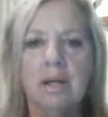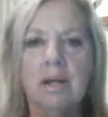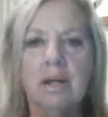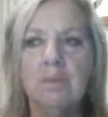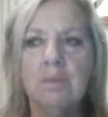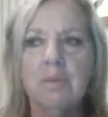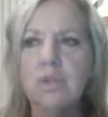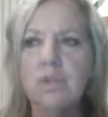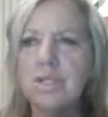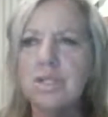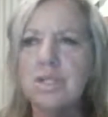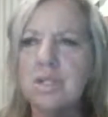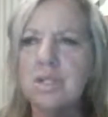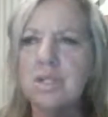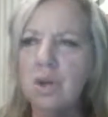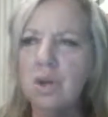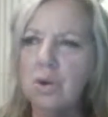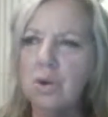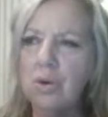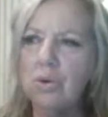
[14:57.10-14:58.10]
You just
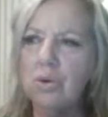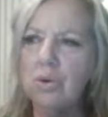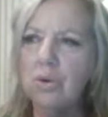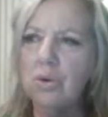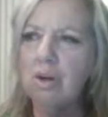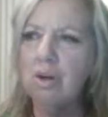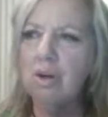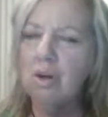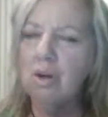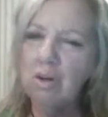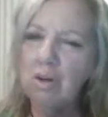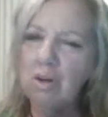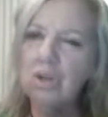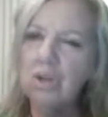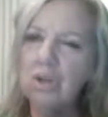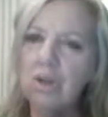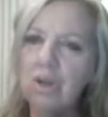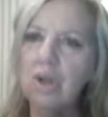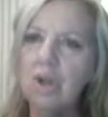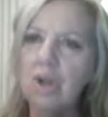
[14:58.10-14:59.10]
know, oh, look,
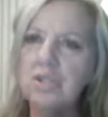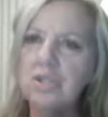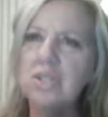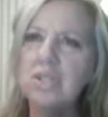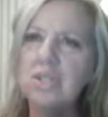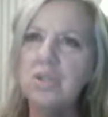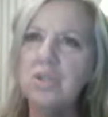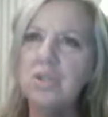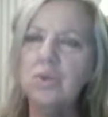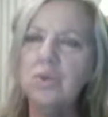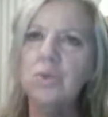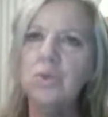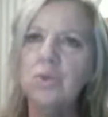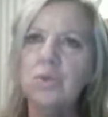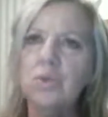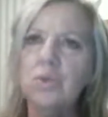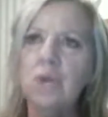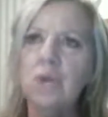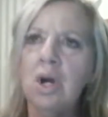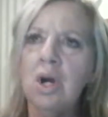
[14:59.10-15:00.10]

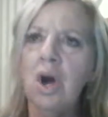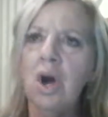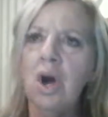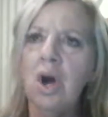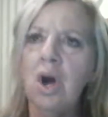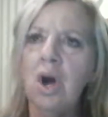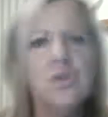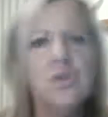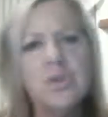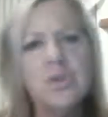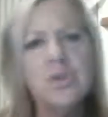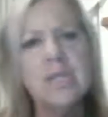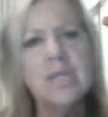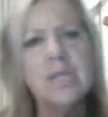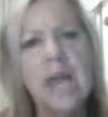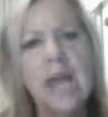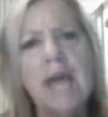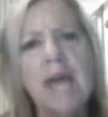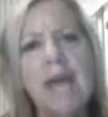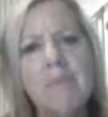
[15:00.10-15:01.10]
I knew she was
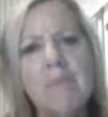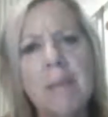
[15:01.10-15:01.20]
going to have a